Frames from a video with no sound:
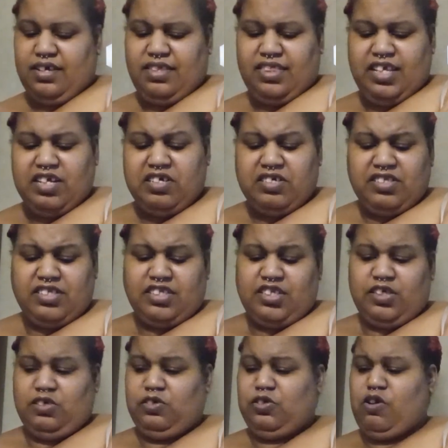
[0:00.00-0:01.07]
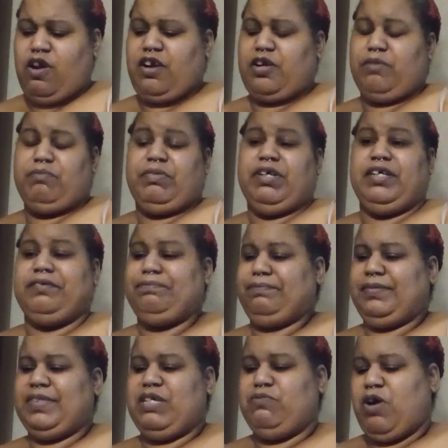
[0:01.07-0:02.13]
There's a little darker, but
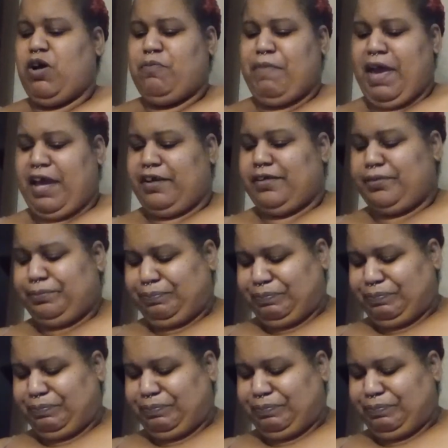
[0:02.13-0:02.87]
it won't matter.